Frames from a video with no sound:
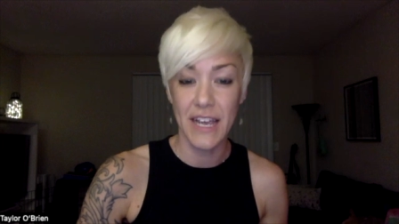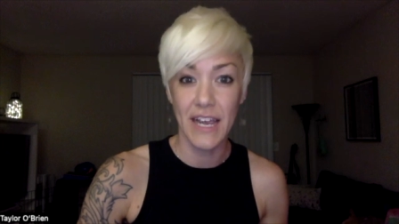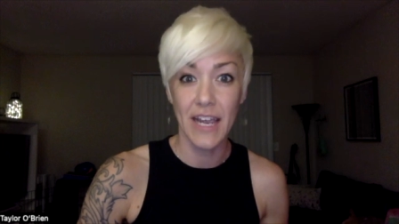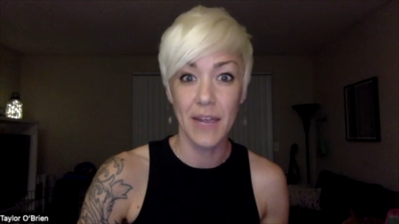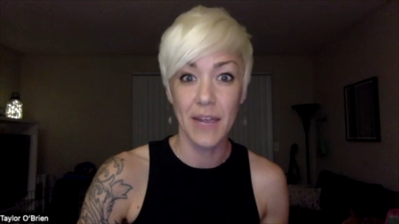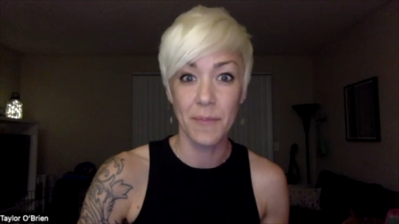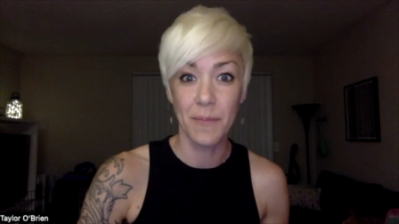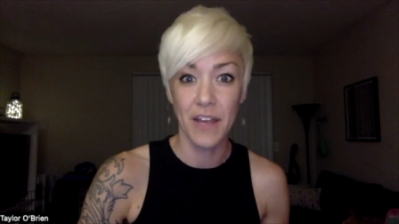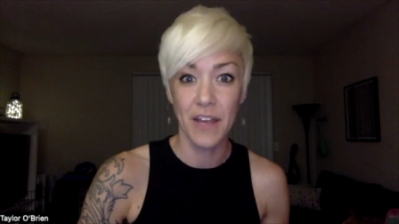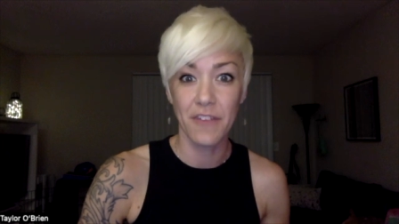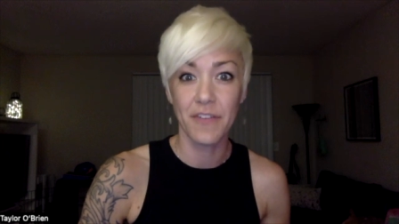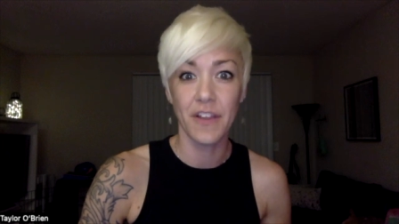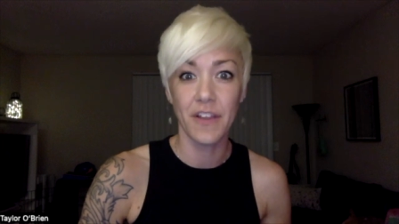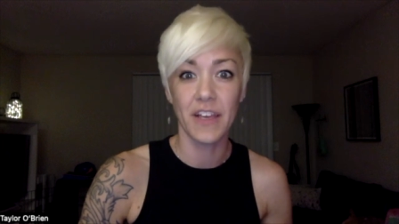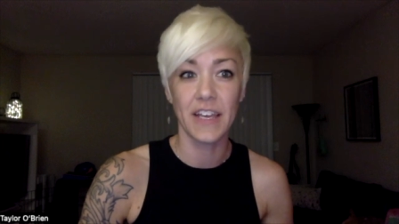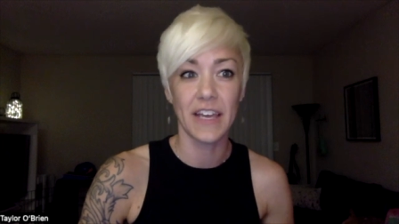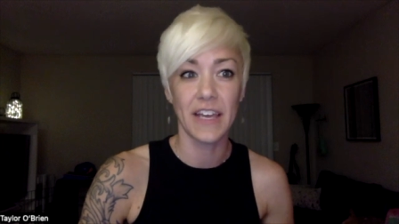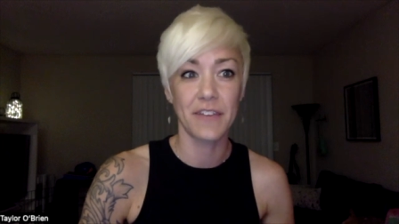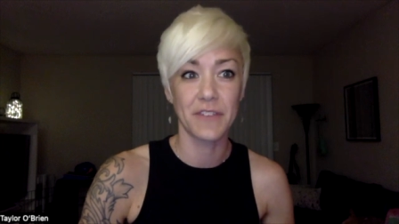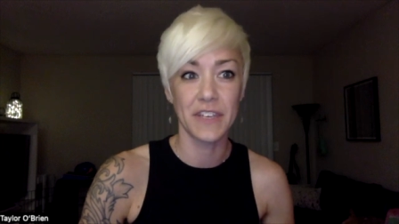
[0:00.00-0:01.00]
time and I felt
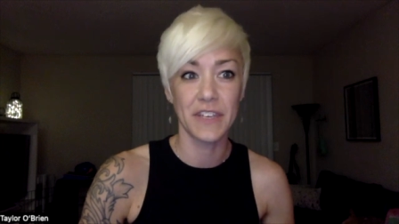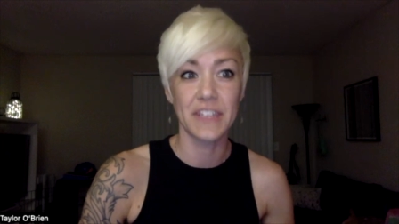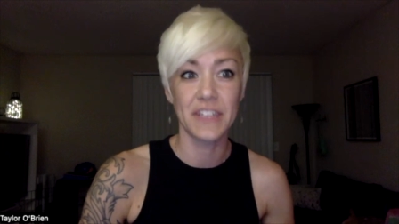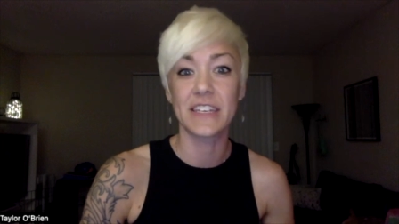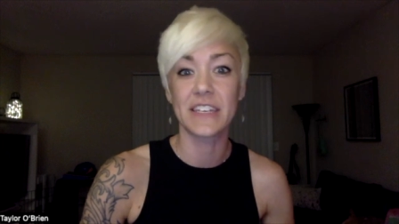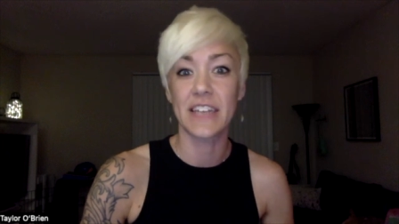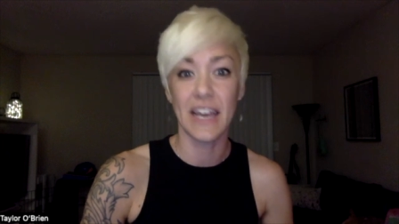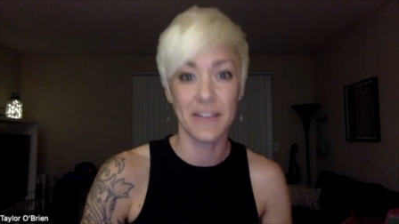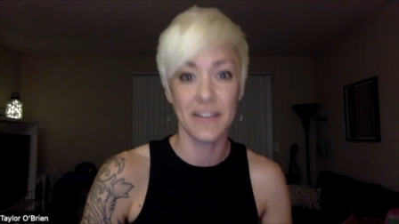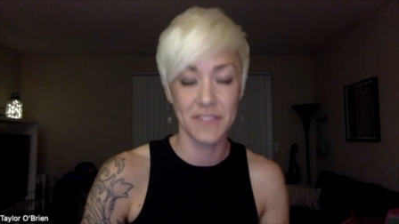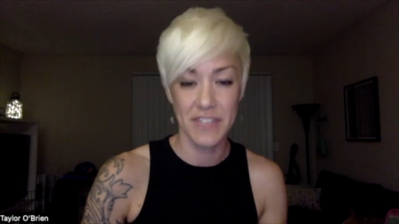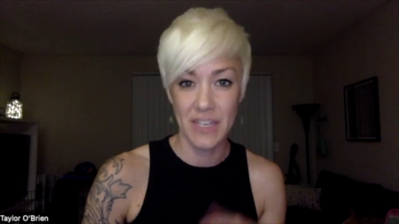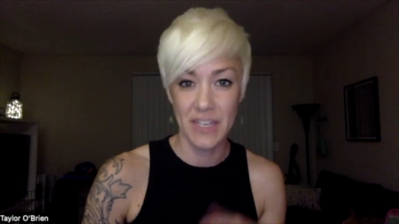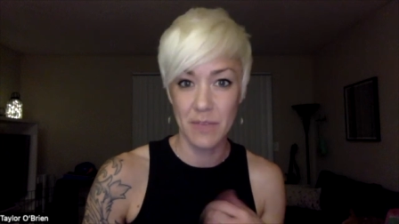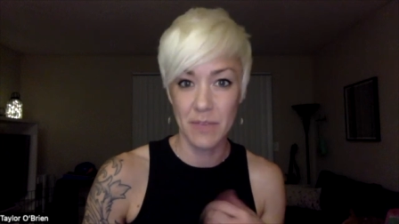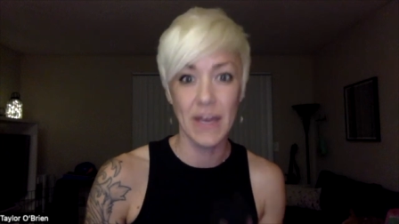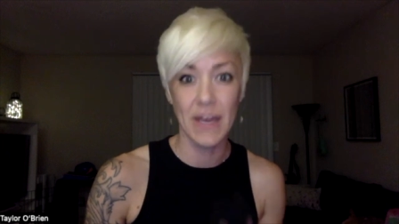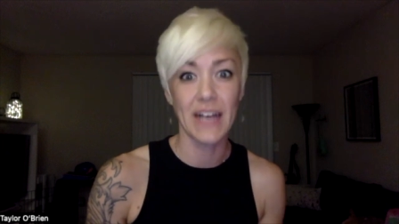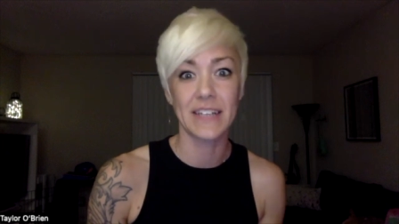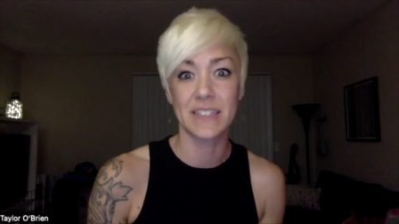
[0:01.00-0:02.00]
like I really did have to
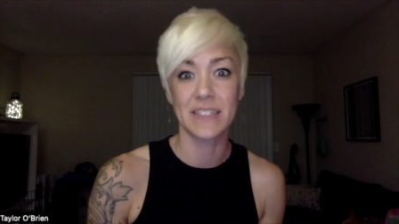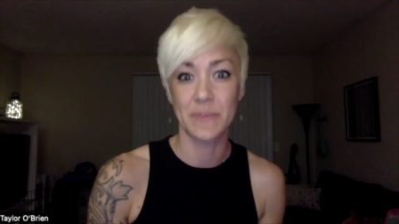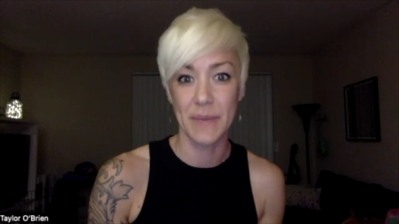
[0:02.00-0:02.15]
get back